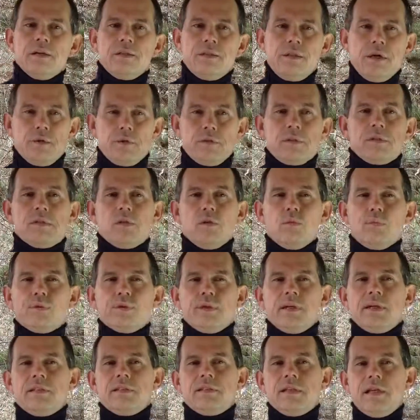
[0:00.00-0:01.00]
those
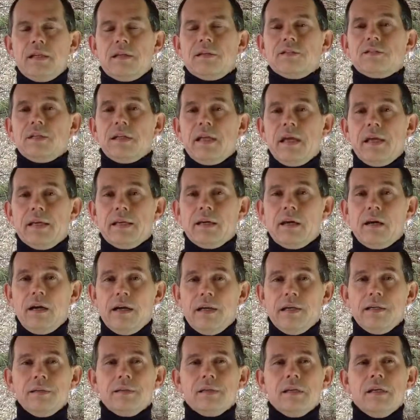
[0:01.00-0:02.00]
super intelligent
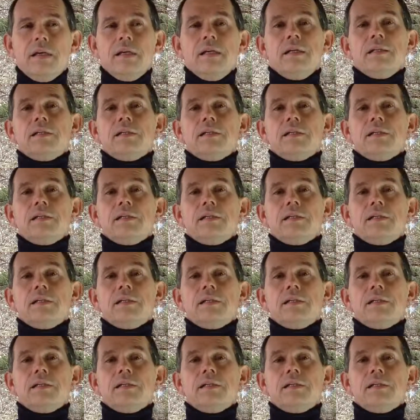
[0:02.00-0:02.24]
AIs